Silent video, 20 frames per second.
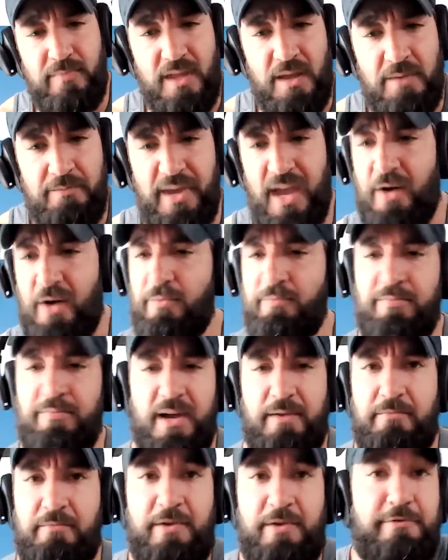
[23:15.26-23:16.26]
yeah,
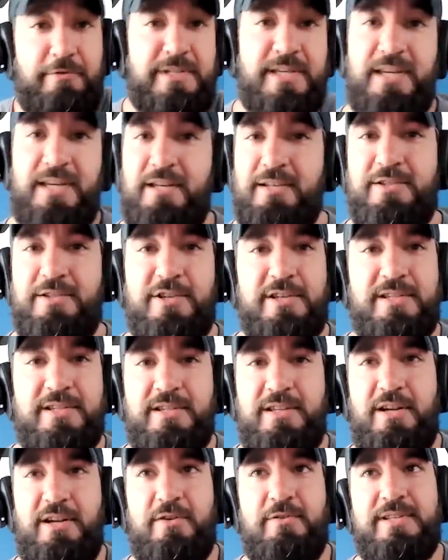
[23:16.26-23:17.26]
my, my routine's just,
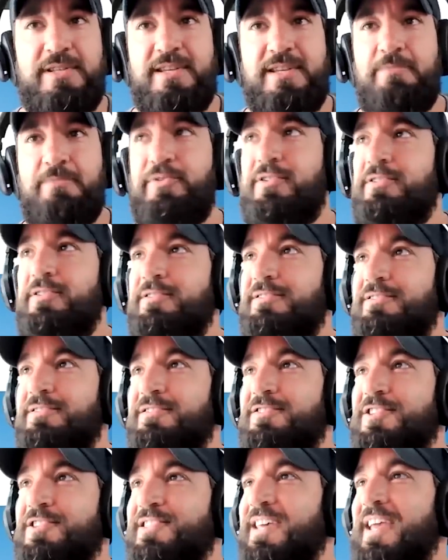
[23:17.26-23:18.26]
you know, it's simple.
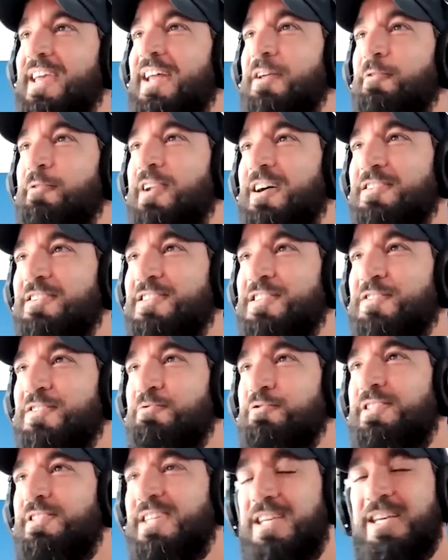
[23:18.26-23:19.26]
Just like anyone else's
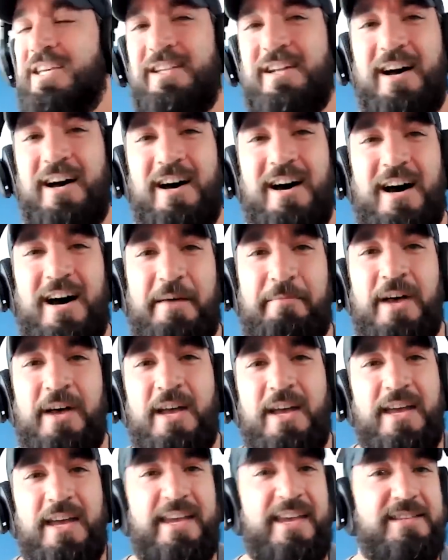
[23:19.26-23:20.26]
routine, um,
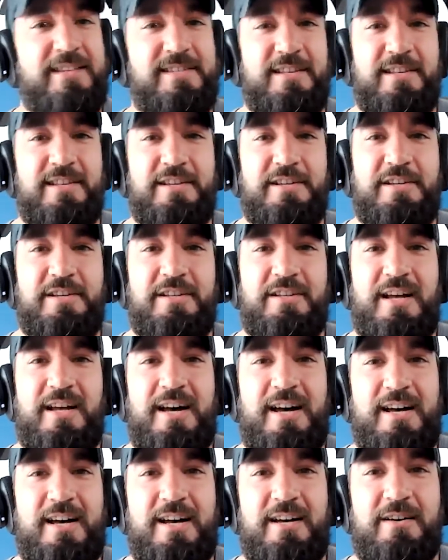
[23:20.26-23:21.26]
it gets a little
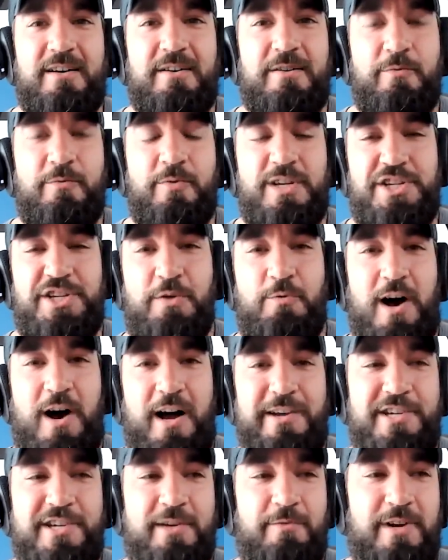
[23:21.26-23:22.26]
uh, wishy
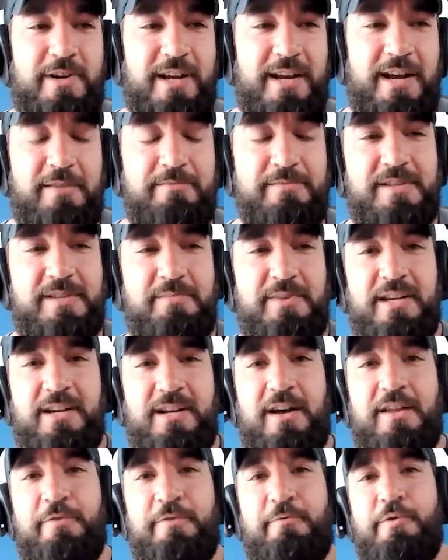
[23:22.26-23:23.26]
washy when it comes to being
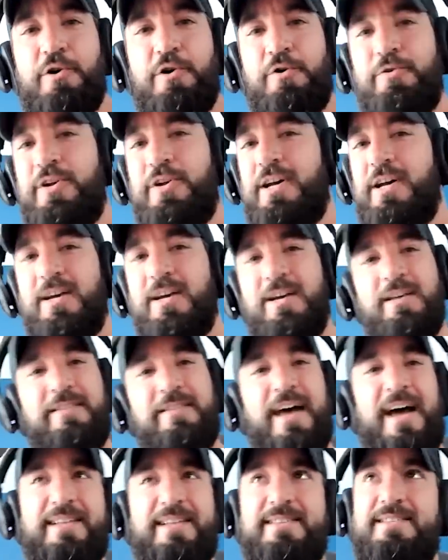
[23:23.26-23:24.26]
on the road
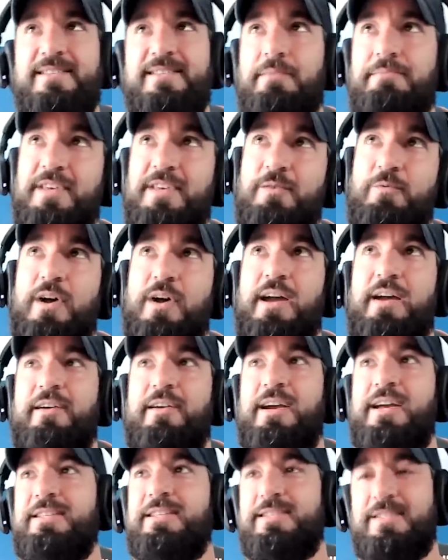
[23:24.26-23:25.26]
that's something where
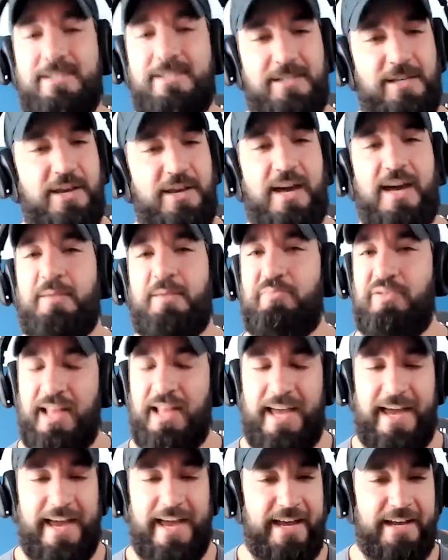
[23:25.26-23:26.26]
it's you got to
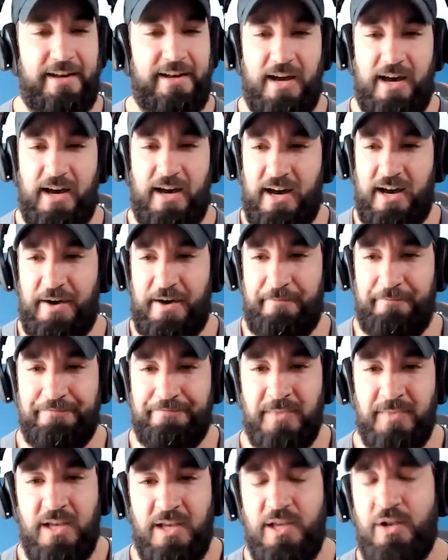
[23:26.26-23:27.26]
plan. Um,
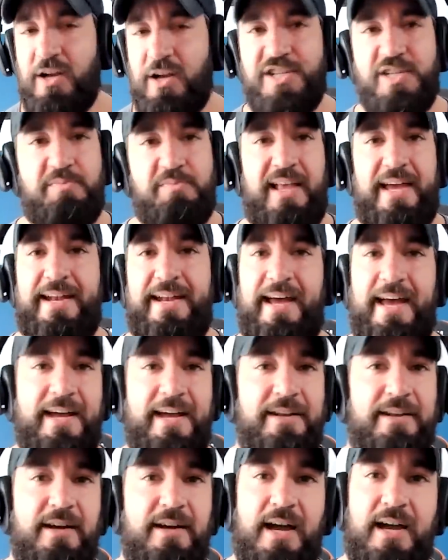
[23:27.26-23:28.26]
you know, I just plan
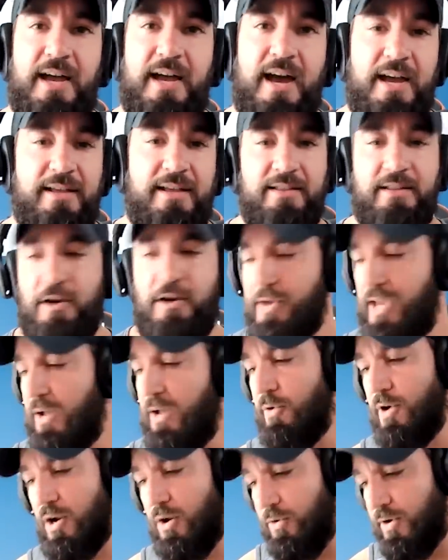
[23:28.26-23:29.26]
ahead. I, I okay,
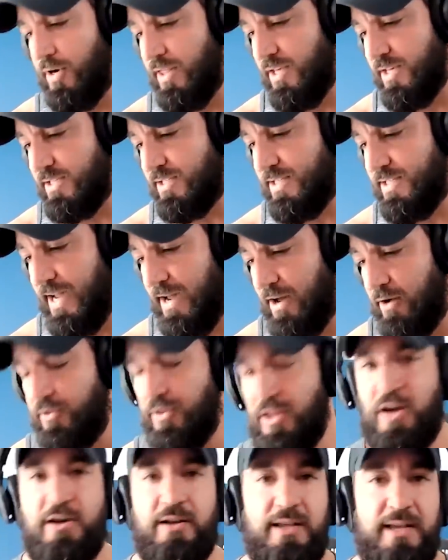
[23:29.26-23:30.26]
we're going to this town.
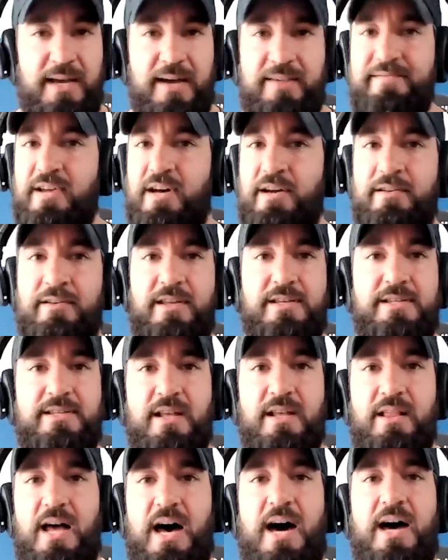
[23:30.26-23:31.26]
Luckily, I've done this
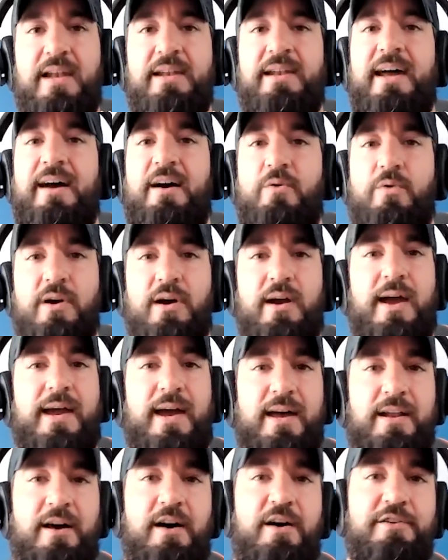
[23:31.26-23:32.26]
a lot now, where I
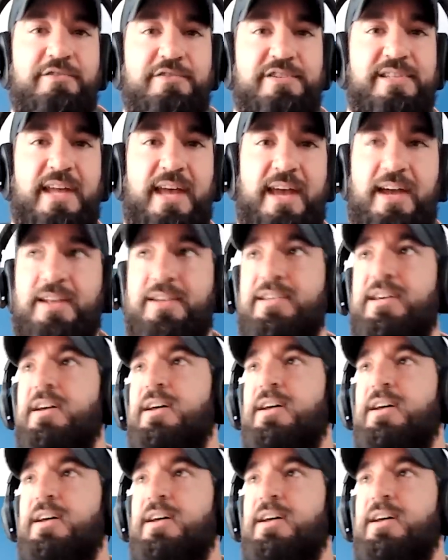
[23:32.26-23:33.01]
kind of understand